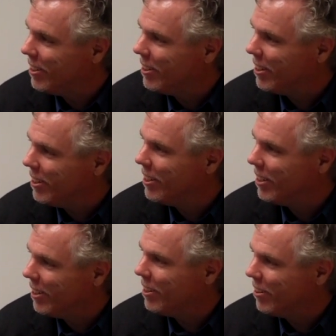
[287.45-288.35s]

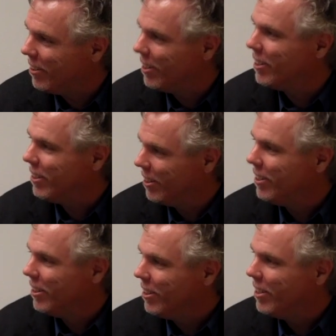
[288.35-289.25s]

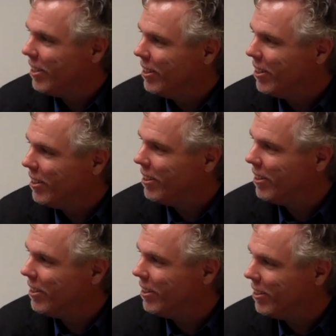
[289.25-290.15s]

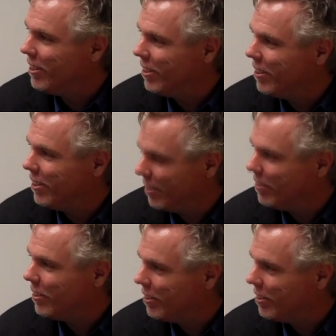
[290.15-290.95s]
The person shown says nothing.